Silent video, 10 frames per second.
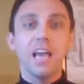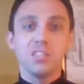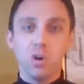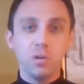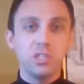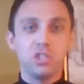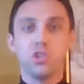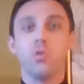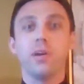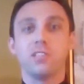It's always a
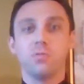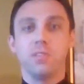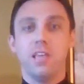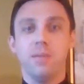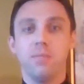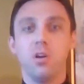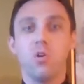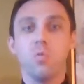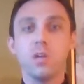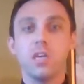choice with him.
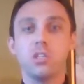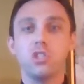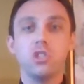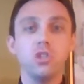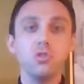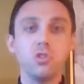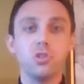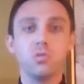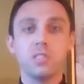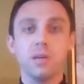We can choose to
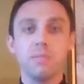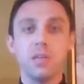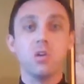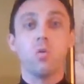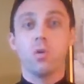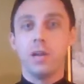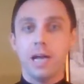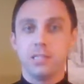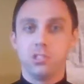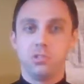do something or
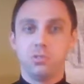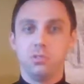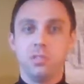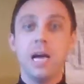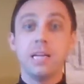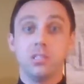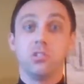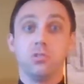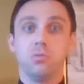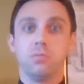not
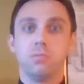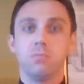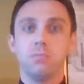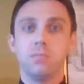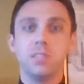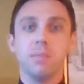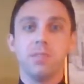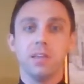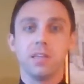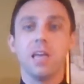to do
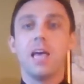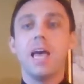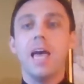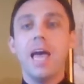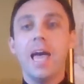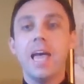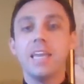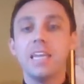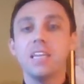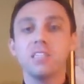something.
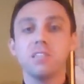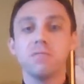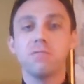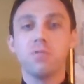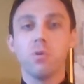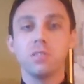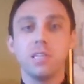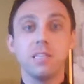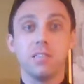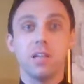And he doesn't force
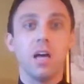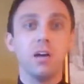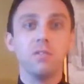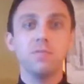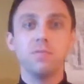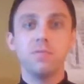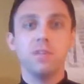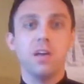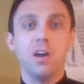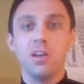his love
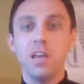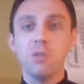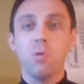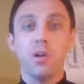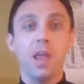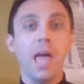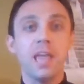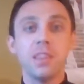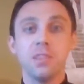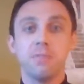on anyone.
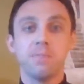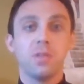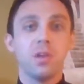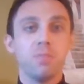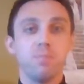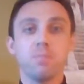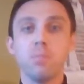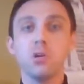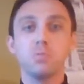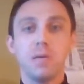And
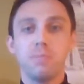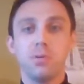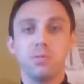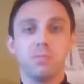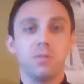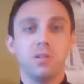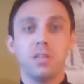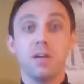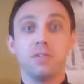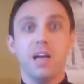most people
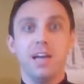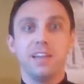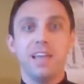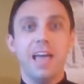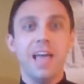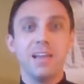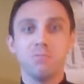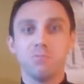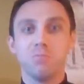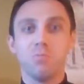love God
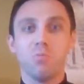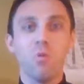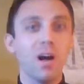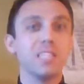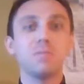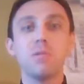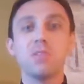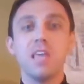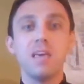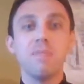and want to be
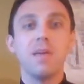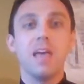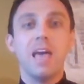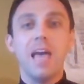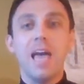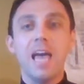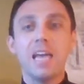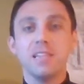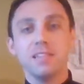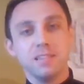with him,
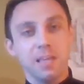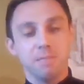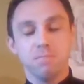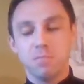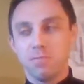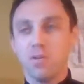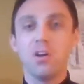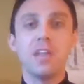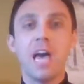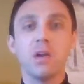and we
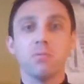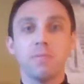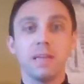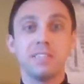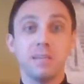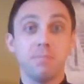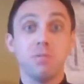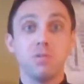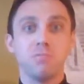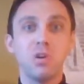fall down, we mess up,
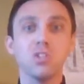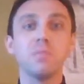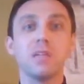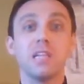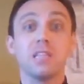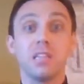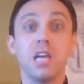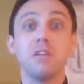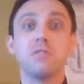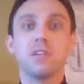but we ultimately
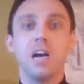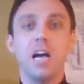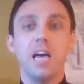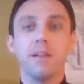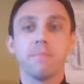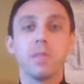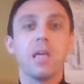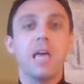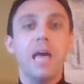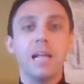love God.
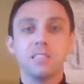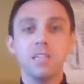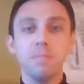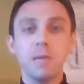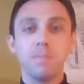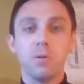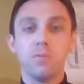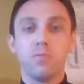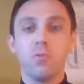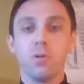And some
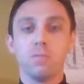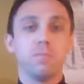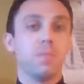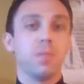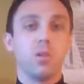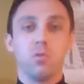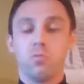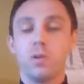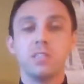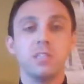people, for
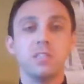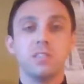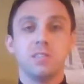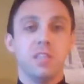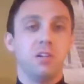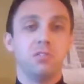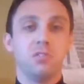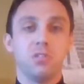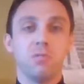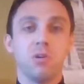reasons that are
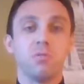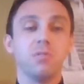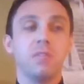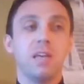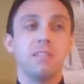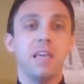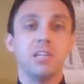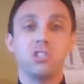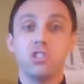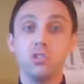to their own, that
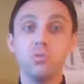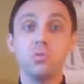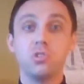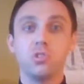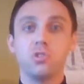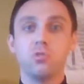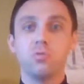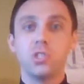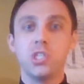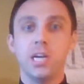they choose to
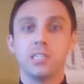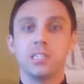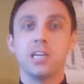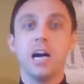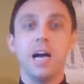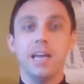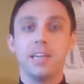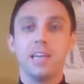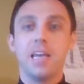reject God.